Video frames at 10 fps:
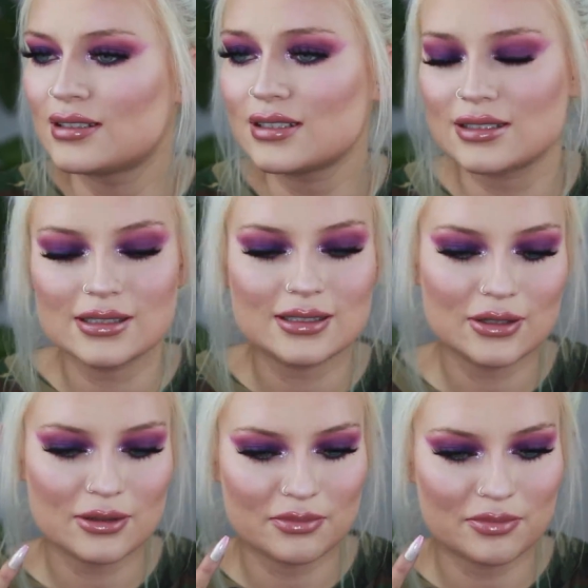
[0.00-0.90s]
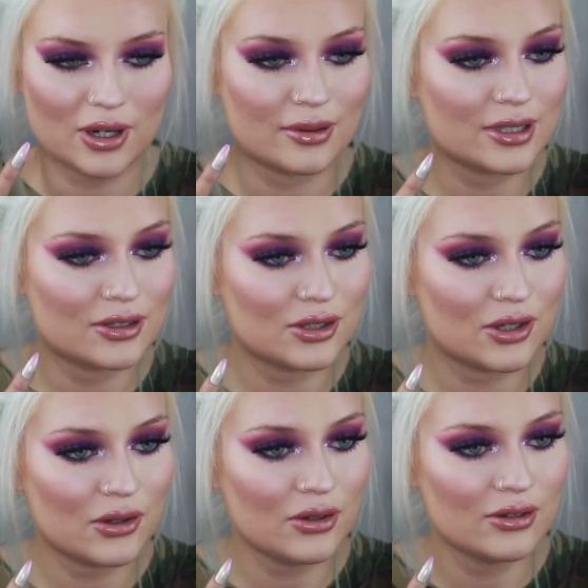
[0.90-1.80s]
Does this look Barbie to
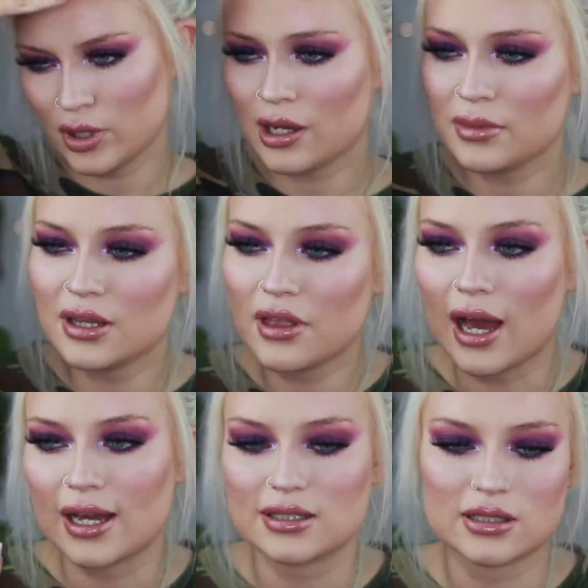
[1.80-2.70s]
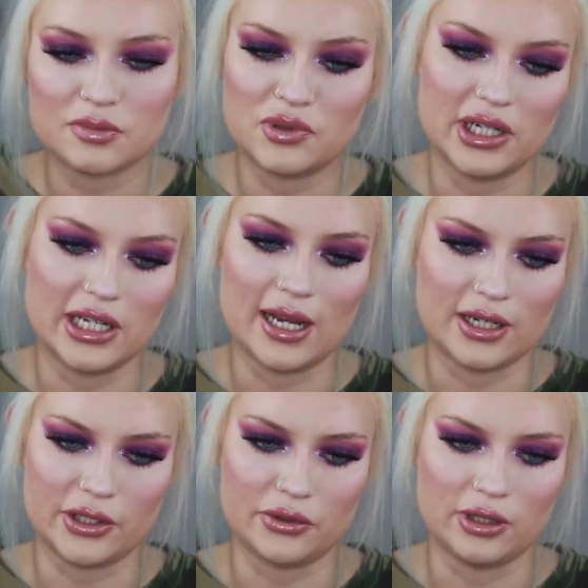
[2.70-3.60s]
you? But I mean, the eyes are pretty
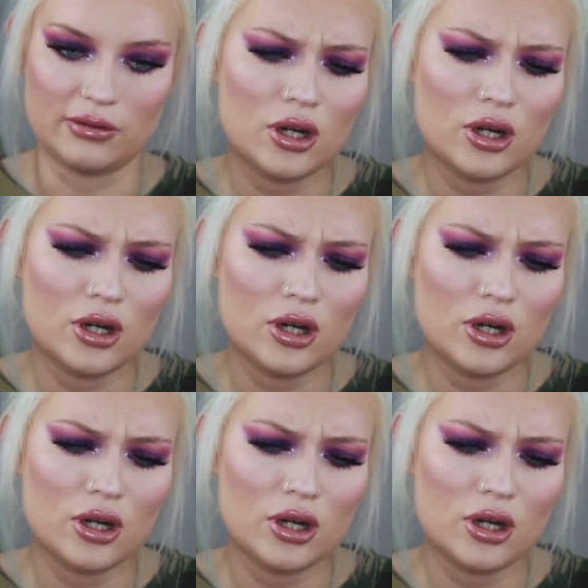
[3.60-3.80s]
accurate.